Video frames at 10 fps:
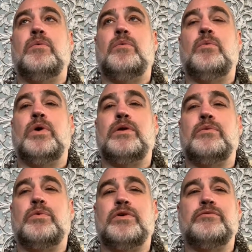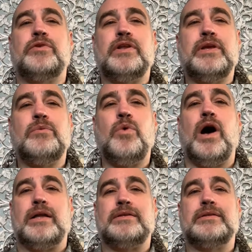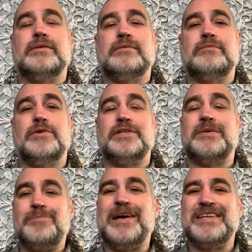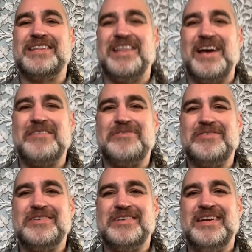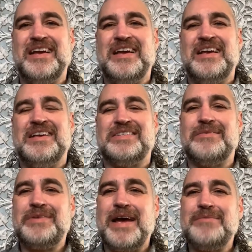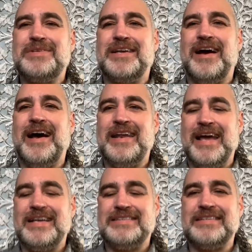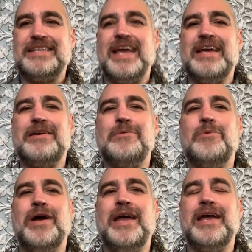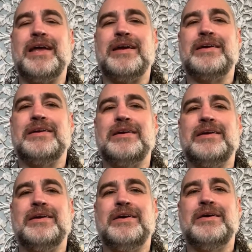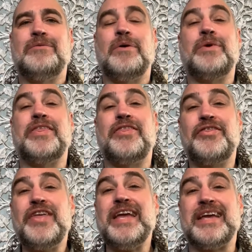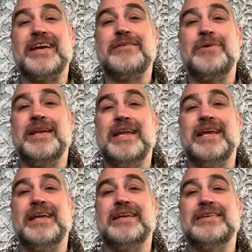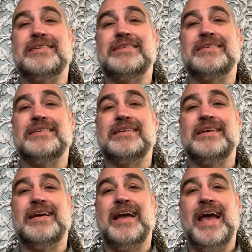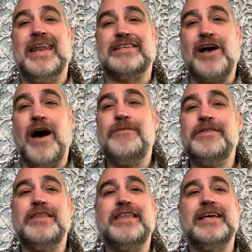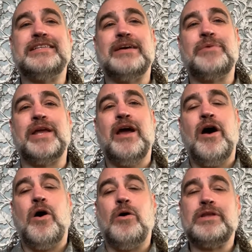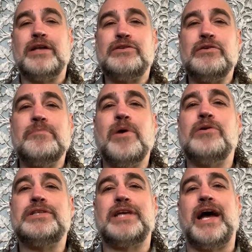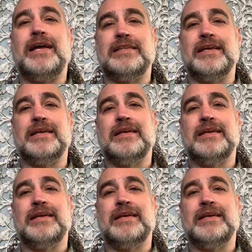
what we really want, which is abundant life, sometimes God has to take away what we think we need. And it's often the things that we hold on to most tightly